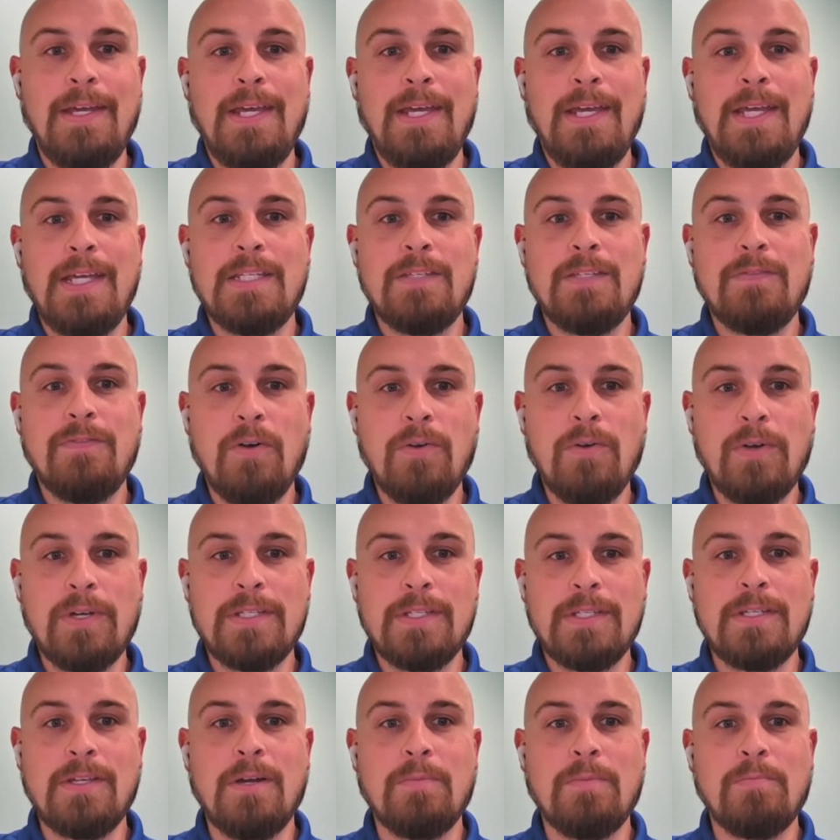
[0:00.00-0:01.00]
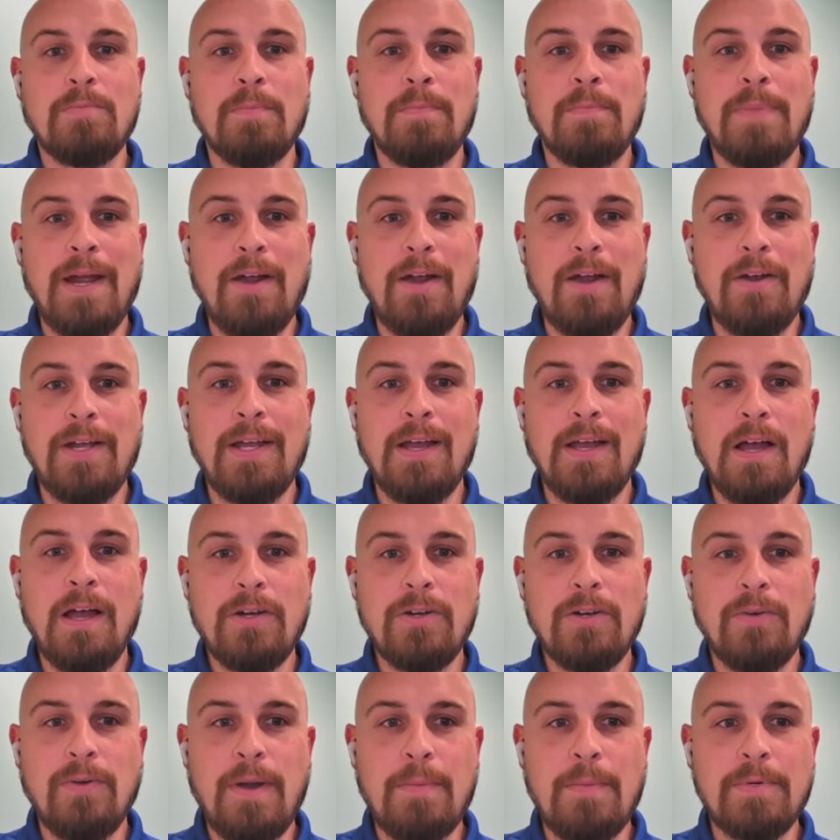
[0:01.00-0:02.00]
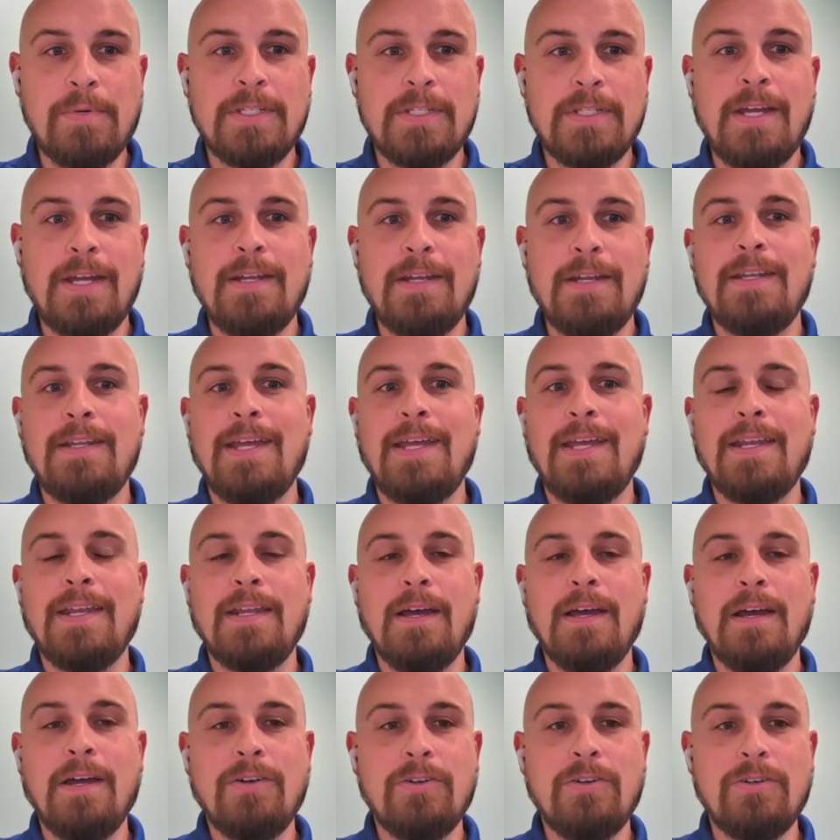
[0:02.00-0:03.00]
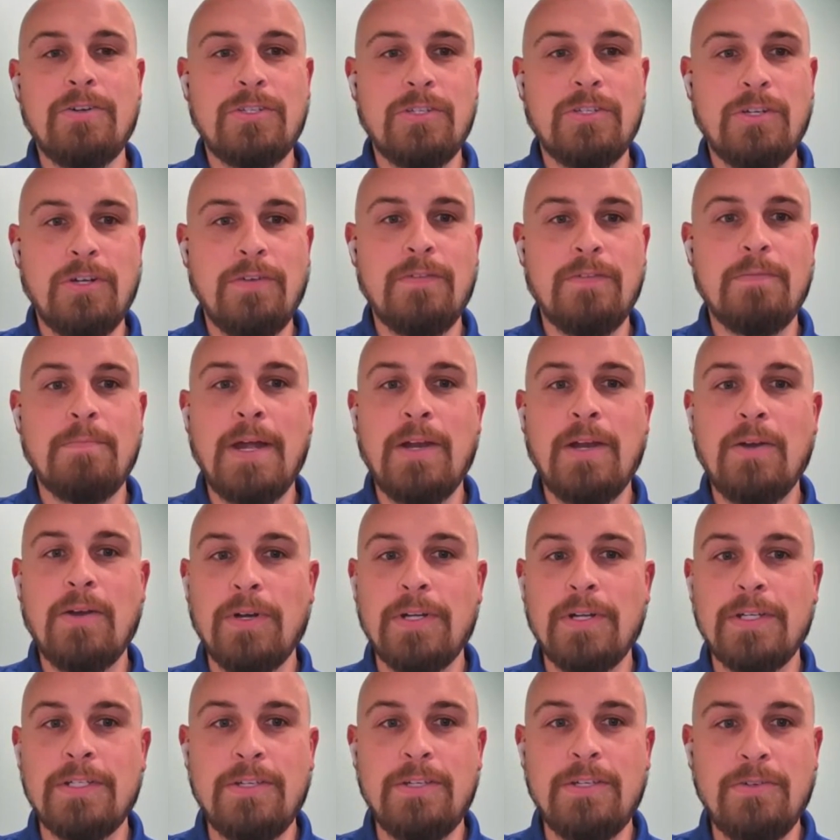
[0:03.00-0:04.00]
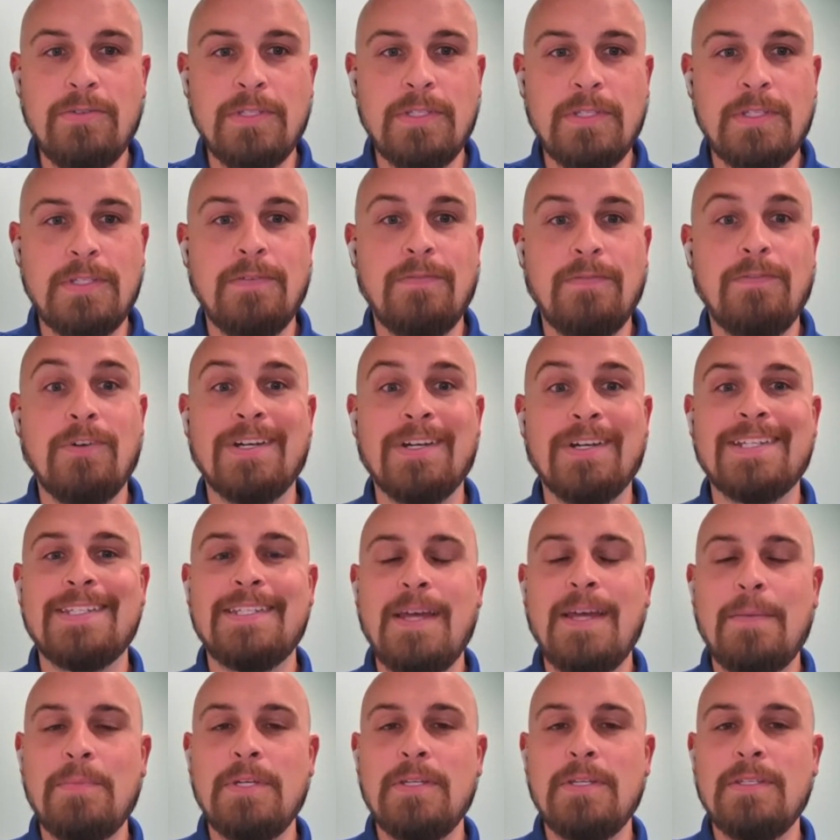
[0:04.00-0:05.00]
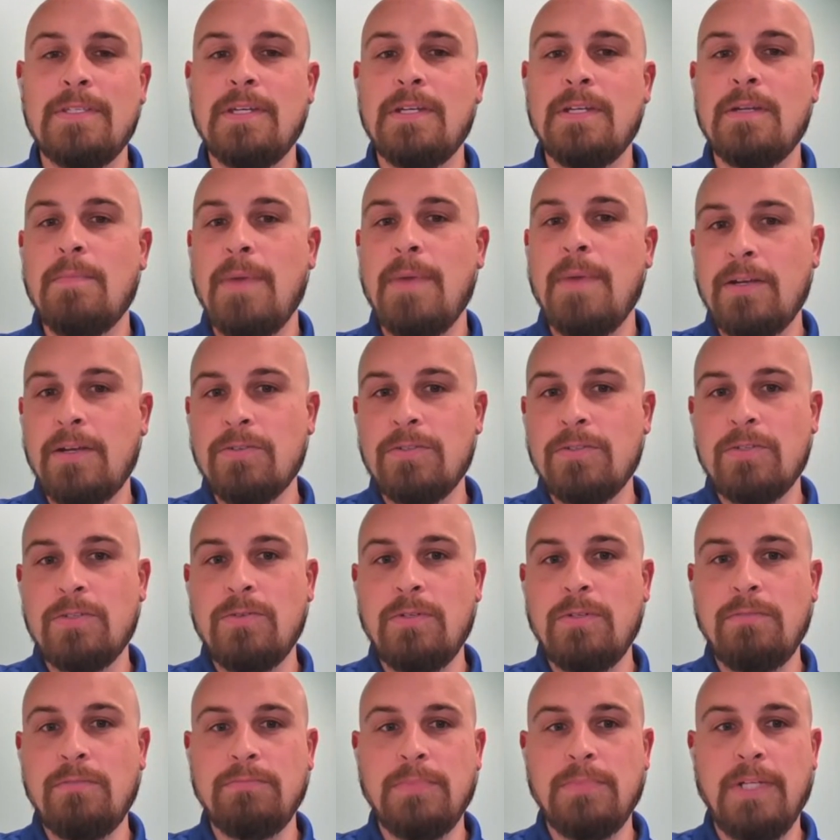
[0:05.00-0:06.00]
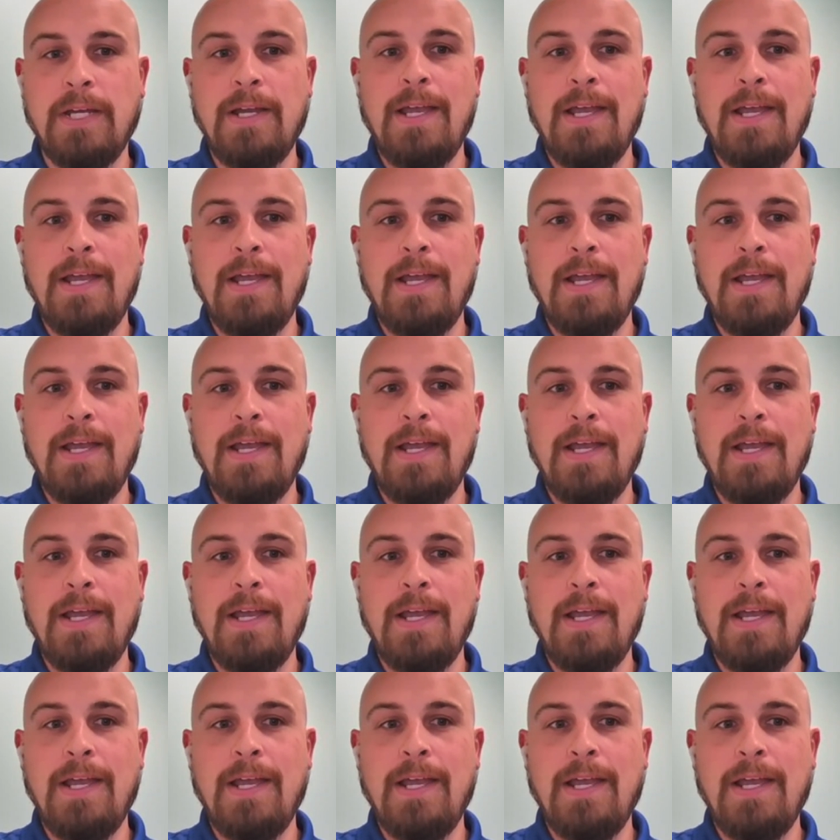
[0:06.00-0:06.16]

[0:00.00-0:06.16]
He's focused on preparing underrepresented and underserved minority students for acceptance into medical school